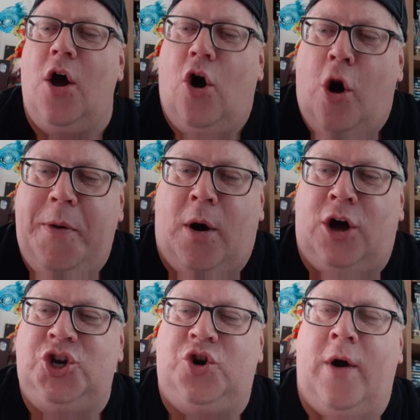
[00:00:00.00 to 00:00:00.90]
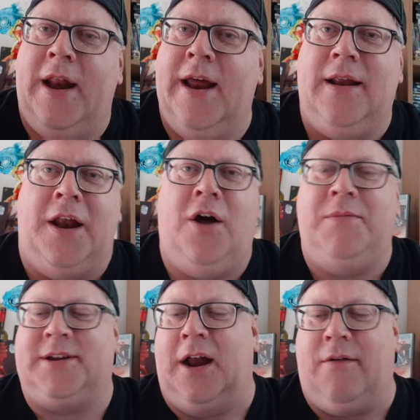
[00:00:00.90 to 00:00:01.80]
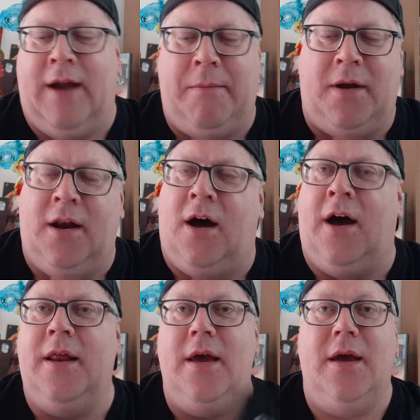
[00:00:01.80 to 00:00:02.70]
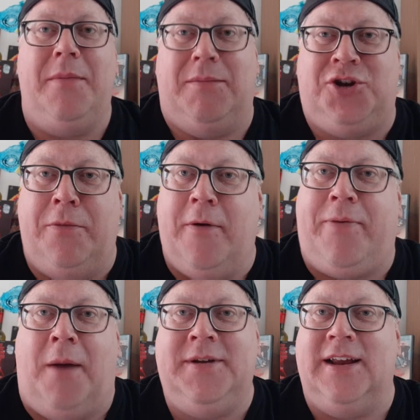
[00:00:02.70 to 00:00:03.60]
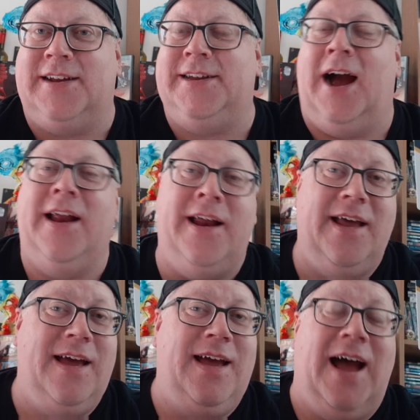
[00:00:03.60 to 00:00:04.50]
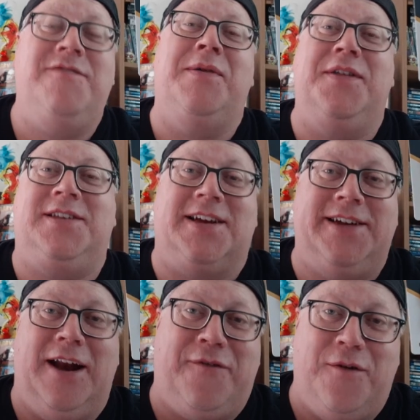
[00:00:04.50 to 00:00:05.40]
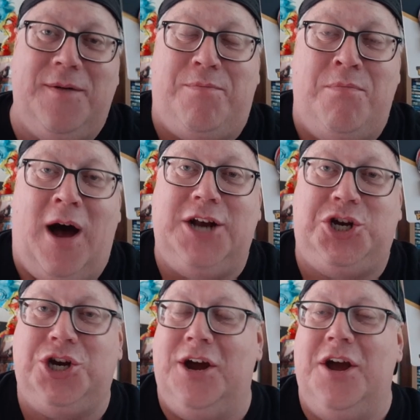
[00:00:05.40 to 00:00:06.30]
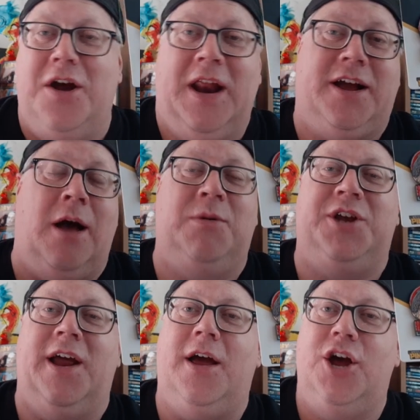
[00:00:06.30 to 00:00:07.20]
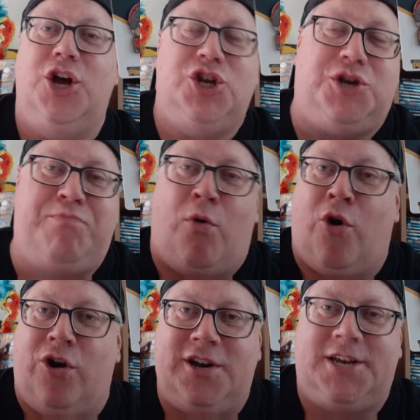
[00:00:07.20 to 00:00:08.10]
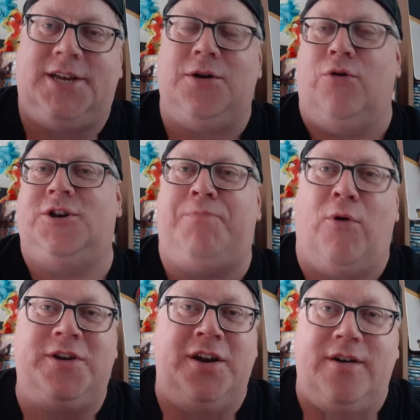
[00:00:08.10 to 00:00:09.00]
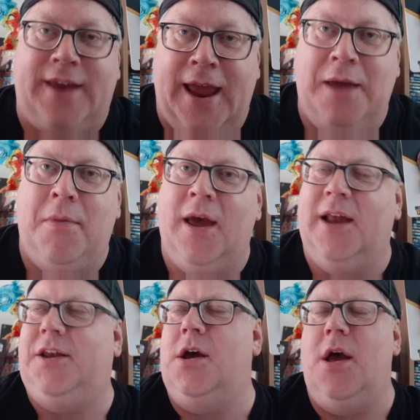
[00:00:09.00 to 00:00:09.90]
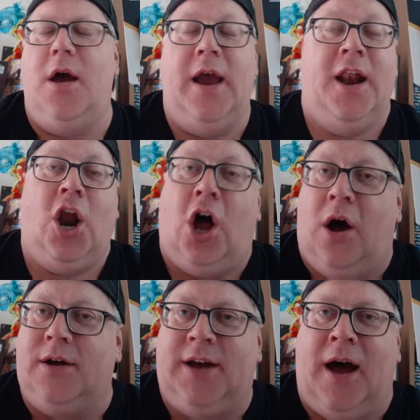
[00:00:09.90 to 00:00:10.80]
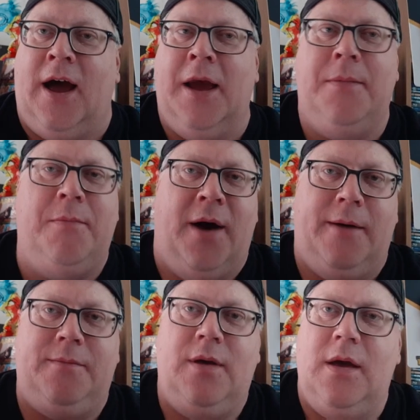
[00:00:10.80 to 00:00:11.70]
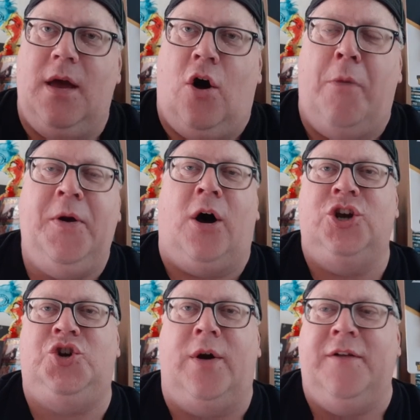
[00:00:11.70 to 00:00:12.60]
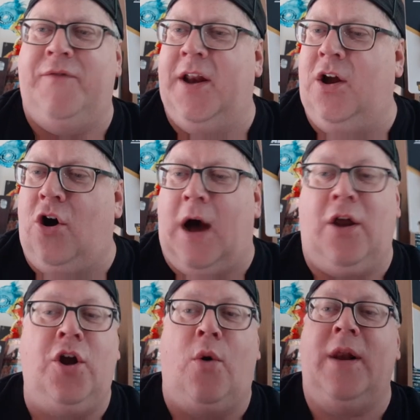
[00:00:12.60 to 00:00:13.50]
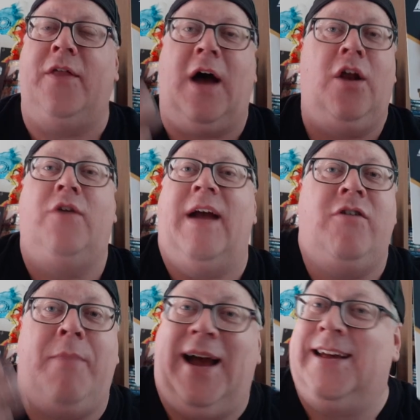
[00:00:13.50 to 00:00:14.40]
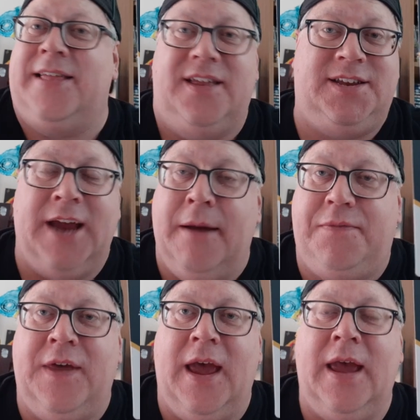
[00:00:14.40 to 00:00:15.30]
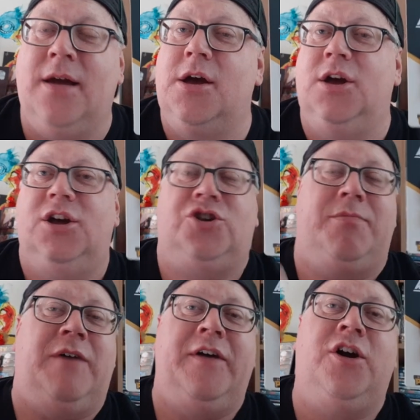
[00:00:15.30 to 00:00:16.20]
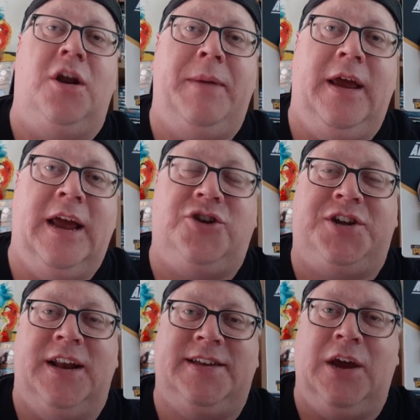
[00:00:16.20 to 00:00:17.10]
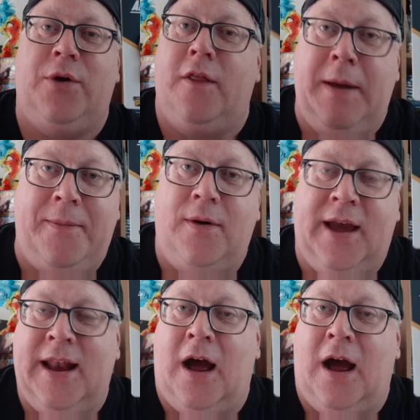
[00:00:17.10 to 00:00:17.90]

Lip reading: Hope you all enjoyed it. I know I'm just kind of rambling on, but I'm super pumped and excited. I haven't been this excited for much when it comes to sports or sports entertainment in a long time, but hope you all enjoyed the video. I don't know if everybody got the same thing, so I'm definitely going to be interested in seeing what other people get.